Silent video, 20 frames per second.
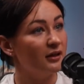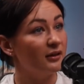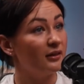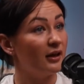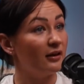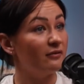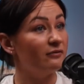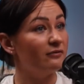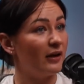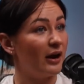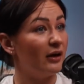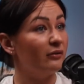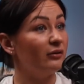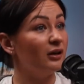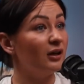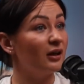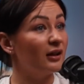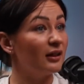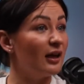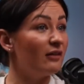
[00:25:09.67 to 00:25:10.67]
they're very
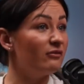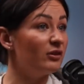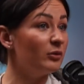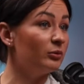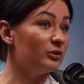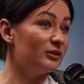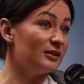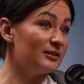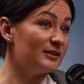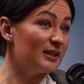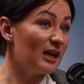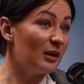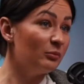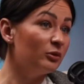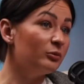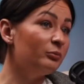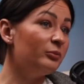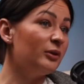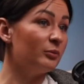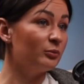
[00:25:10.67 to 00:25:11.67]
clever, but the type
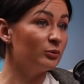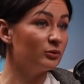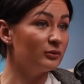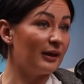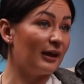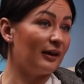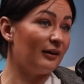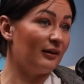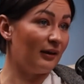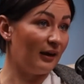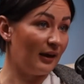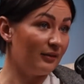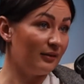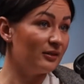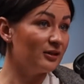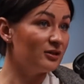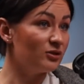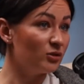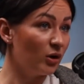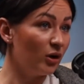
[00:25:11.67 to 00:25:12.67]
of people that get
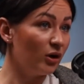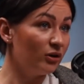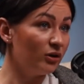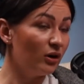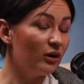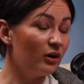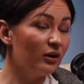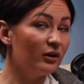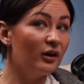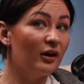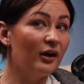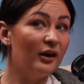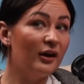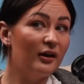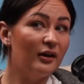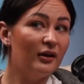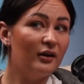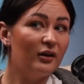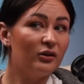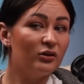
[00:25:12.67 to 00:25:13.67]
the toy dog,
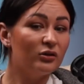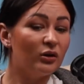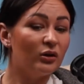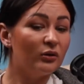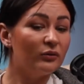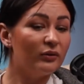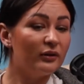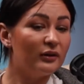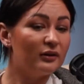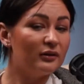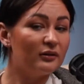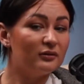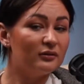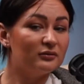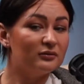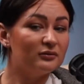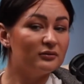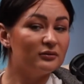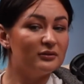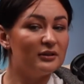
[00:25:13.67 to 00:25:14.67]
you know,
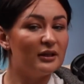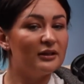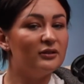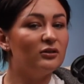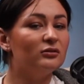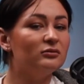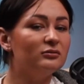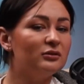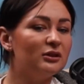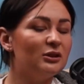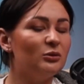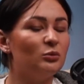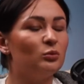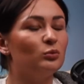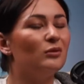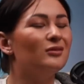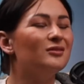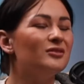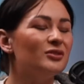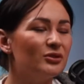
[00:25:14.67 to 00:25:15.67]
they don't really
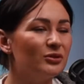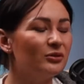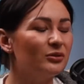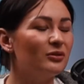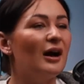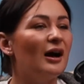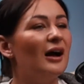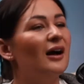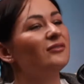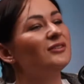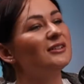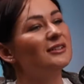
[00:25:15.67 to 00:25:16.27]
want to or have the